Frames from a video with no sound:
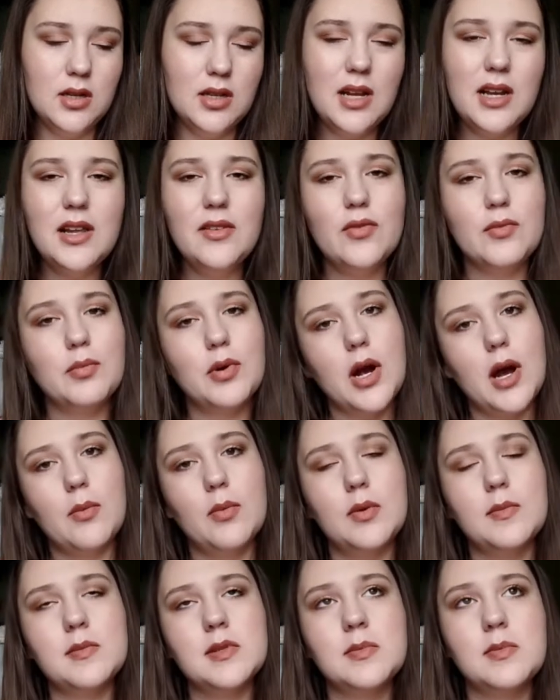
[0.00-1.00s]
not even
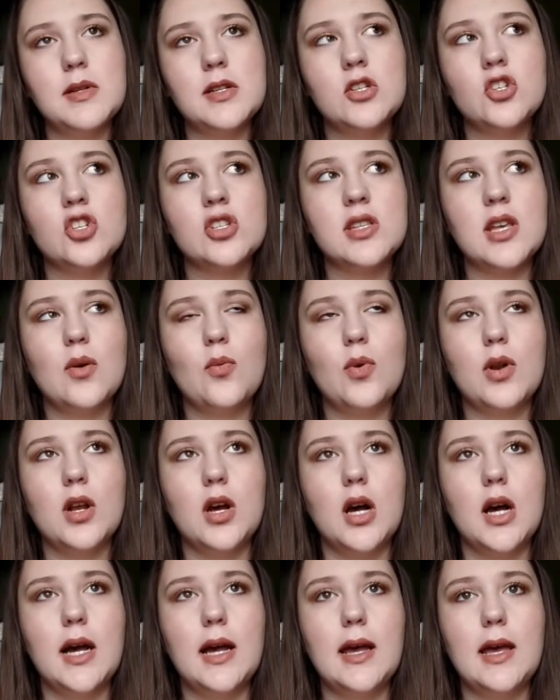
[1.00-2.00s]
problems, but it's just like when
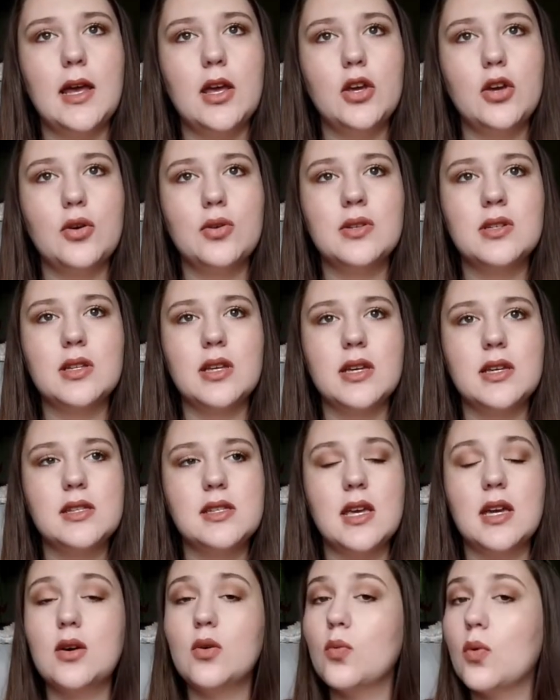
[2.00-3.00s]
I go to like
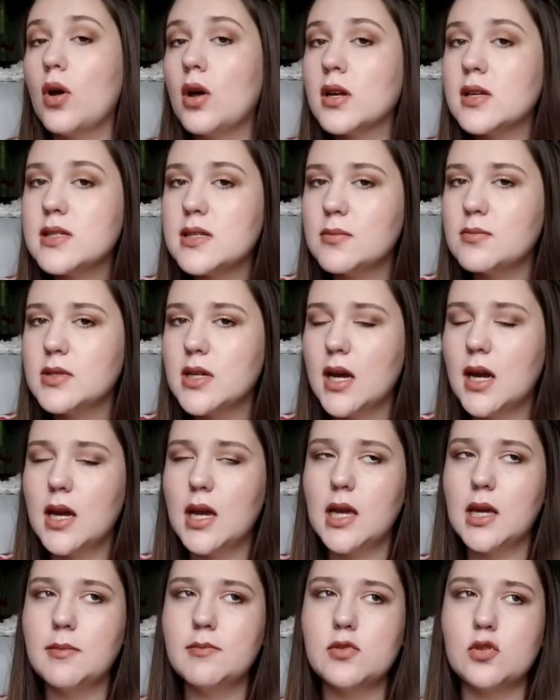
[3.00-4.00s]
take a walk
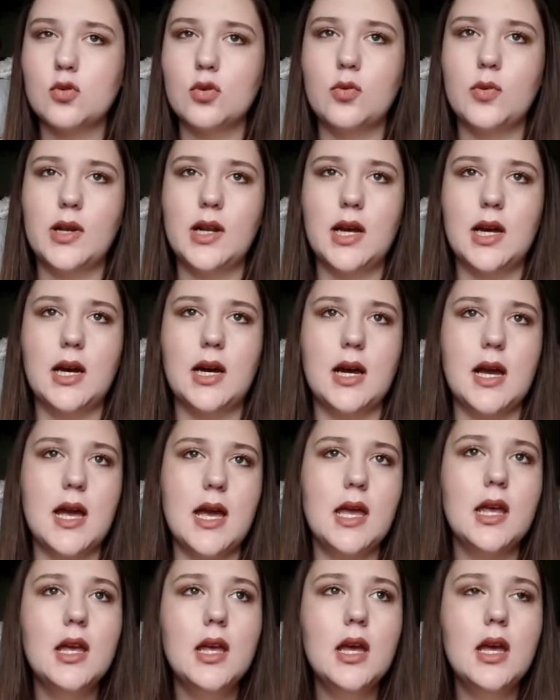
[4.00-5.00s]
sometimes, or when
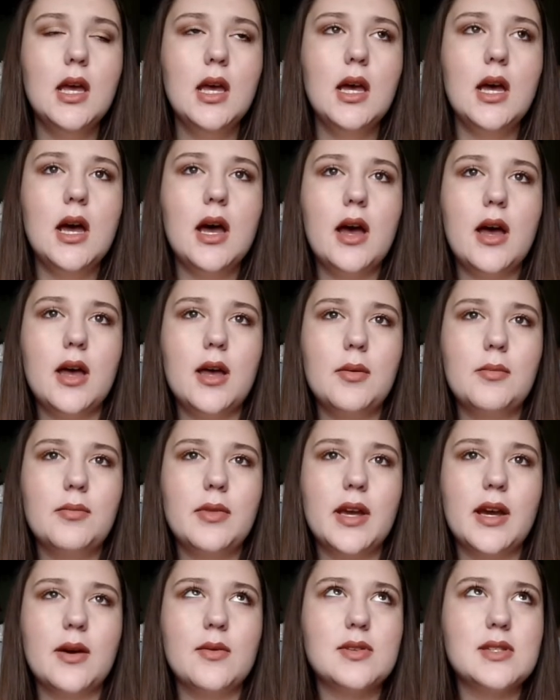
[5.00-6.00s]
I
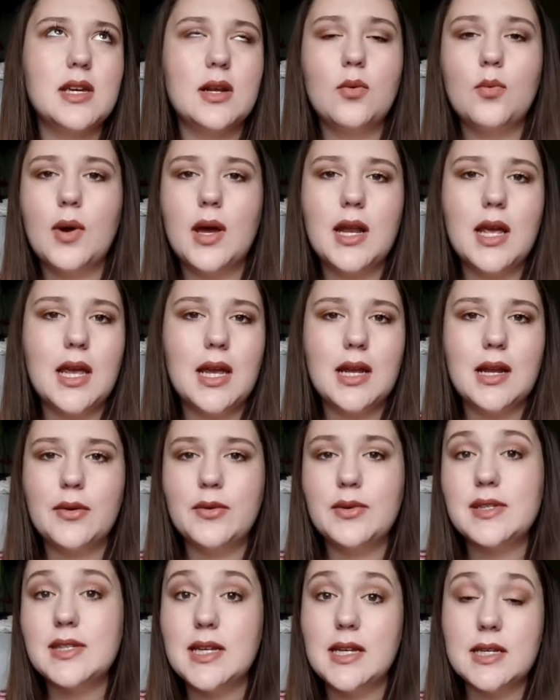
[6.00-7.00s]
like I was at a wedding and I
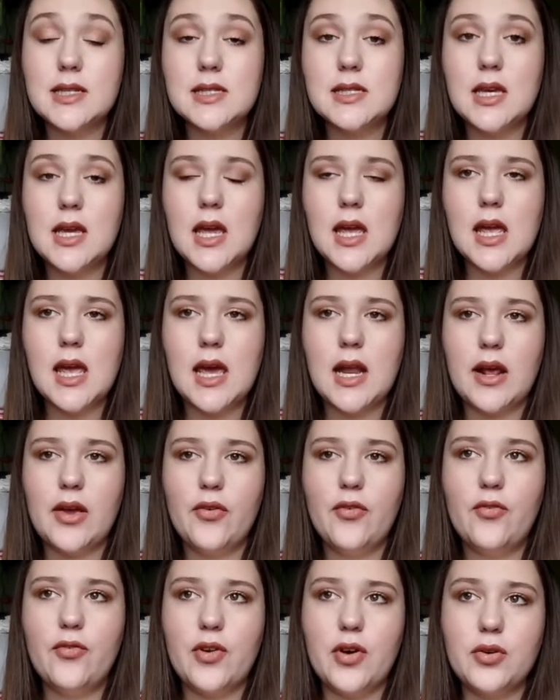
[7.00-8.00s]
was dancing and I
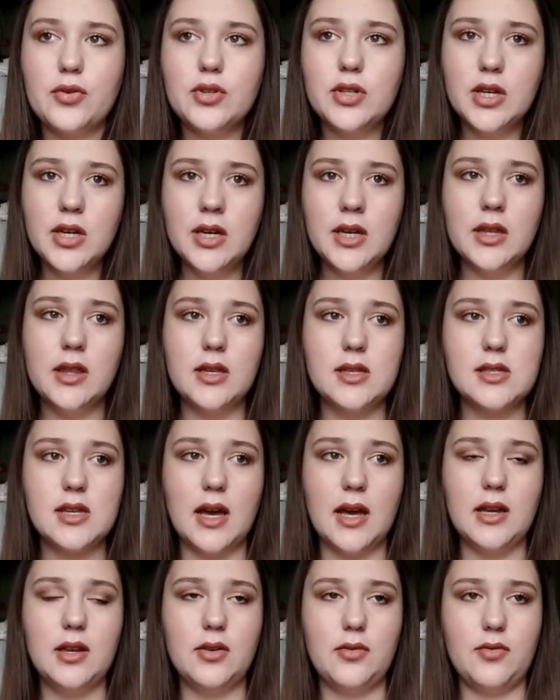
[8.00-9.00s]
felt this
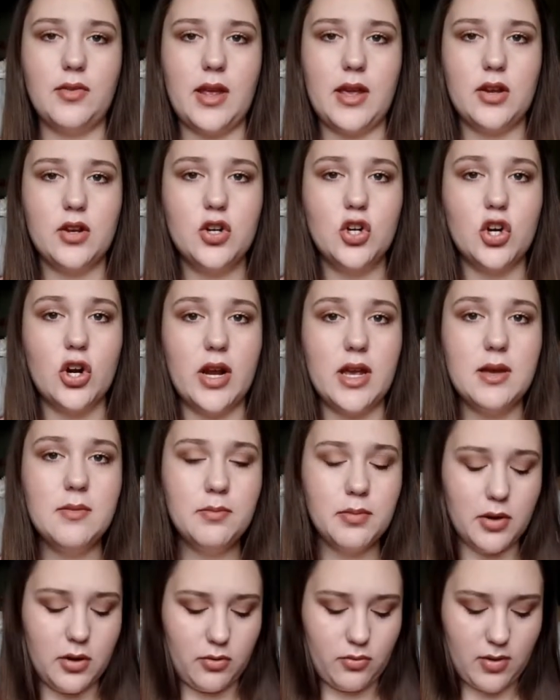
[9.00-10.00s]
kind of like cramp
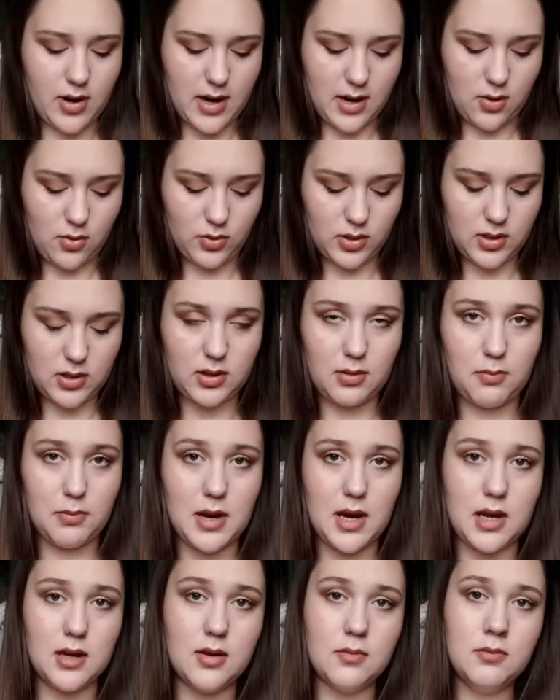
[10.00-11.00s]
around the
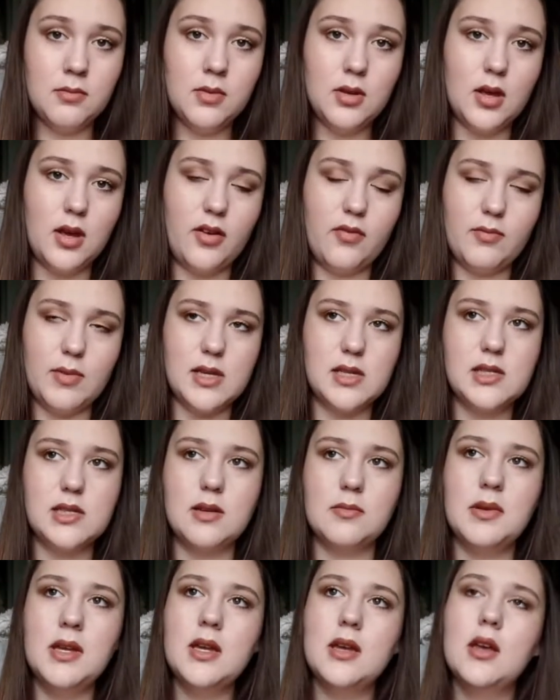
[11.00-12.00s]
bottom of my
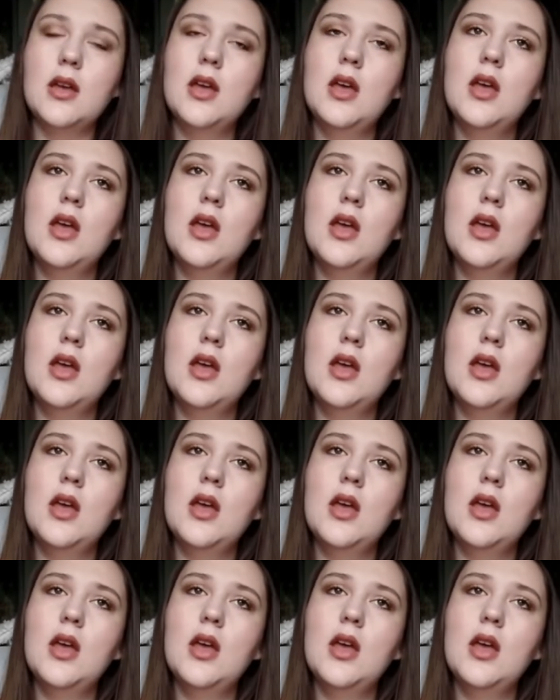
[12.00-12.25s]
stomach,